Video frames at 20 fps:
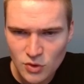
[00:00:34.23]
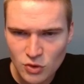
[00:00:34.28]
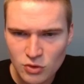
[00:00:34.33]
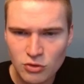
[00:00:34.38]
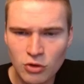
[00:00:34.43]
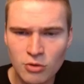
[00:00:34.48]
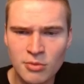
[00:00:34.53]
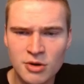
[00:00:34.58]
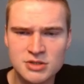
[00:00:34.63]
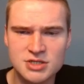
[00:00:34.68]

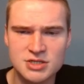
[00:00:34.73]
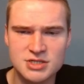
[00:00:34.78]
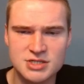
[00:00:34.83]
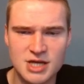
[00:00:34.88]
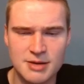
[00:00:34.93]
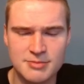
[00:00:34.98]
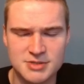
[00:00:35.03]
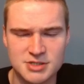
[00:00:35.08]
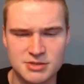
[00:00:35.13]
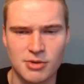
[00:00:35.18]
almost the
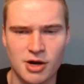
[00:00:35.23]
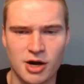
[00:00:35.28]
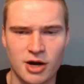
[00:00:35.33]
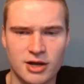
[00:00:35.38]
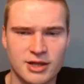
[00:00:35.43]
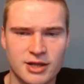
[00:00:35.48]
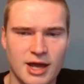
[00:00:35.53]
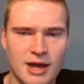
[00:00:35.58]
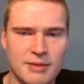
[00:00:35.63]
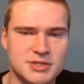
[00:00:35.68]
same as the
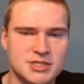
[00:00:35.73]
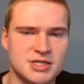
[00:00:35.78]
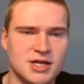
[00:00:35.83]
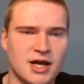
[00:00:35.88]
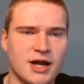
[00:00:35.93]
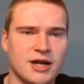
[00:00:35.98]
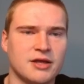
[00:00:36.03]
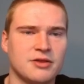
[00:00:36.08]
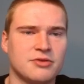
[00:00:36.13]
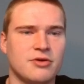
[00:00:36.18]
market cap it's
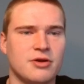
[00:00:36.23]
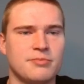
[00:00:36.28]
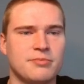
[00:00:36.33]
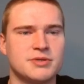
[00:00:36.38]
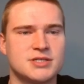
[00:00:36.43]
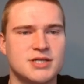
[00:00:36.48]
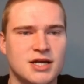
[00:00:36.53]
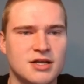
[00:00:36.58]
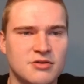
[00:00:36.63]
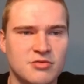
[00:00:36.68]

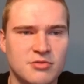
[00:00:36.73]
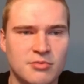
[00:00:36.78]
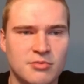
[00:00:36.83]
93% of the